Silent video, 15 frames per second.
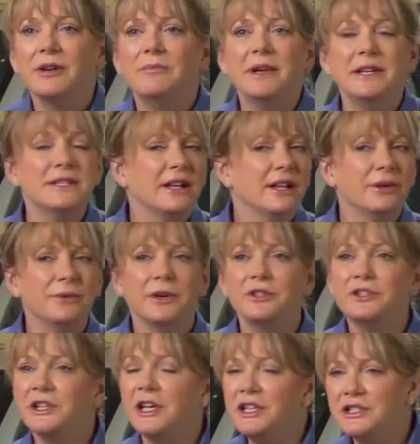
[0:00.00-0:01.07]
Basically, we're
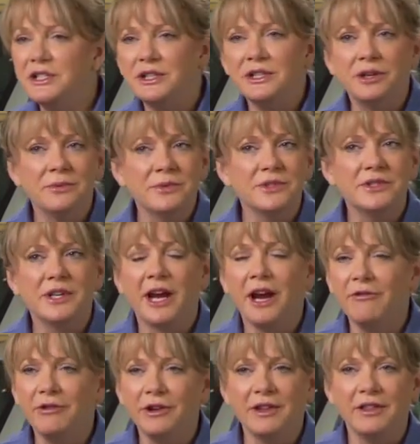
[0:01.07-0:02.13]
changing almost
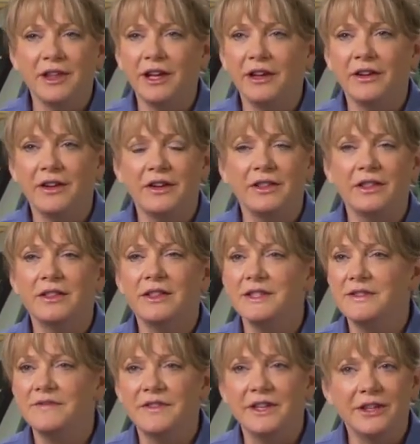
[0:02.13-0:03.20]
everything on
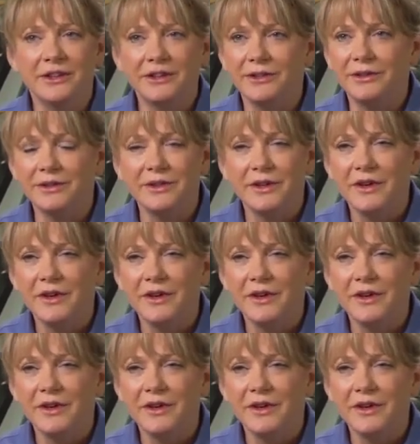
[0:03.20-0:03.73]
this vehicle.